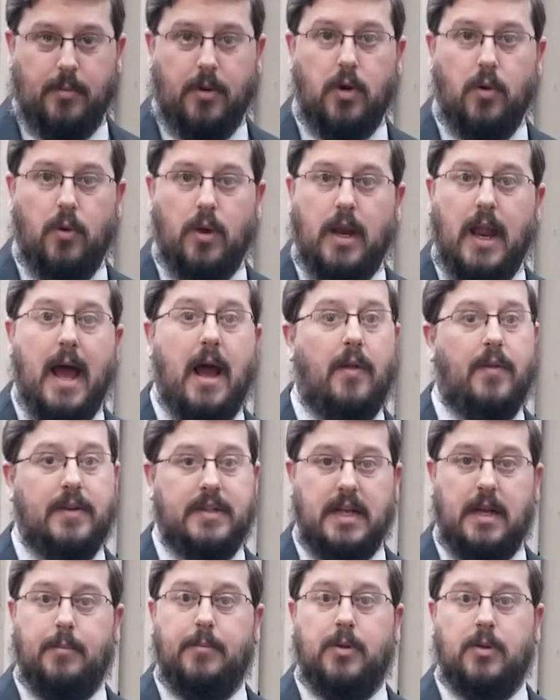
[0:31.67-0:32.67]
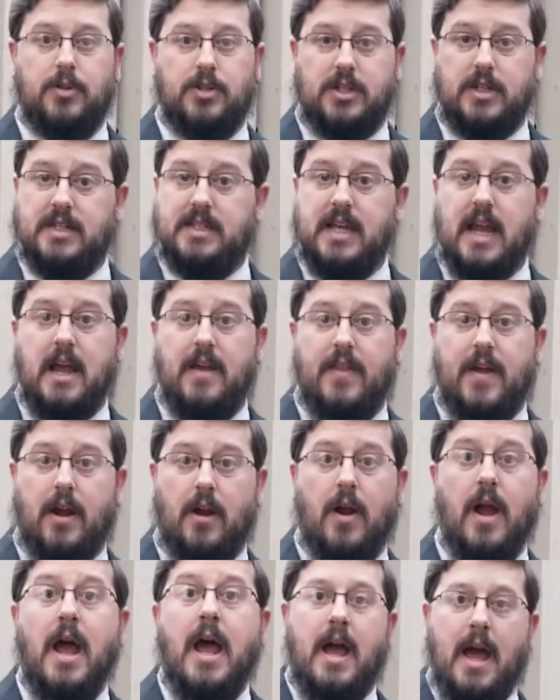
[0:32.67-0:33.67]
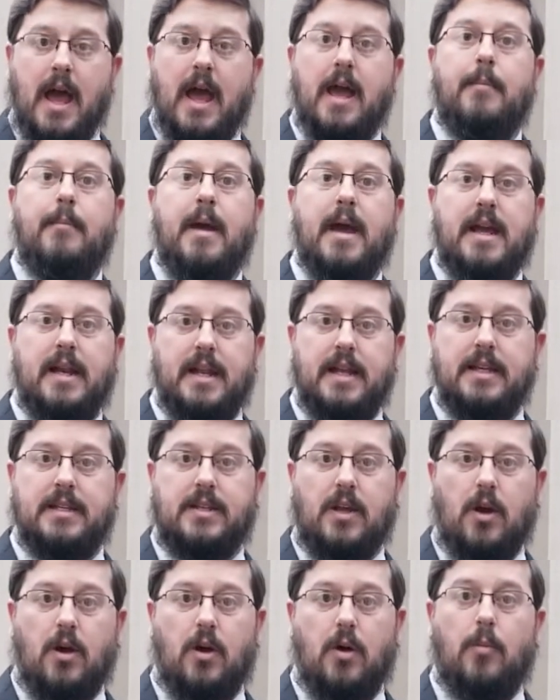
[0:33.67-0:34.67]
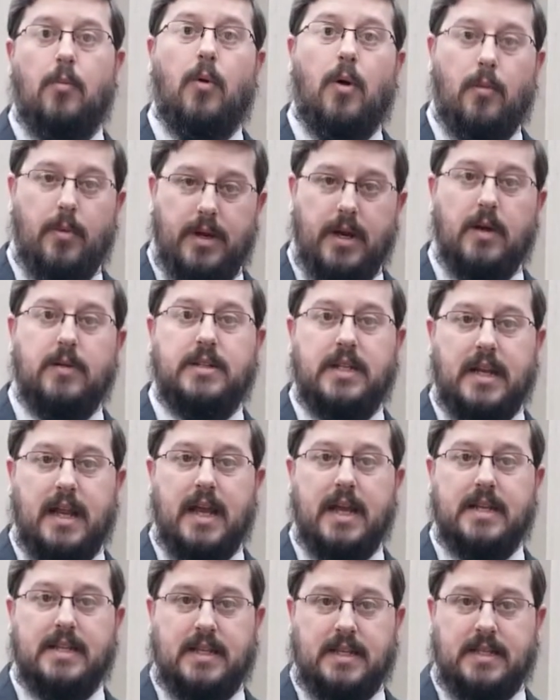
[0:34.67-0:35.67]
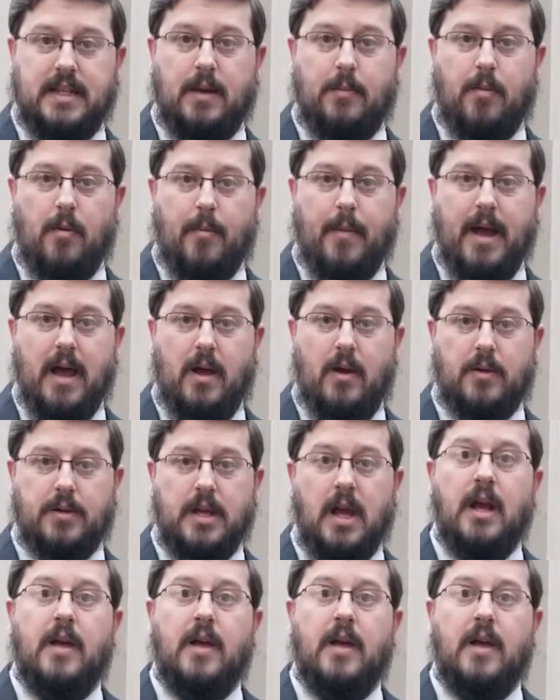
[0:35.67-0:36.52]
who allowed the Templars to stay there and made his home, what we know today as the Temple Mount,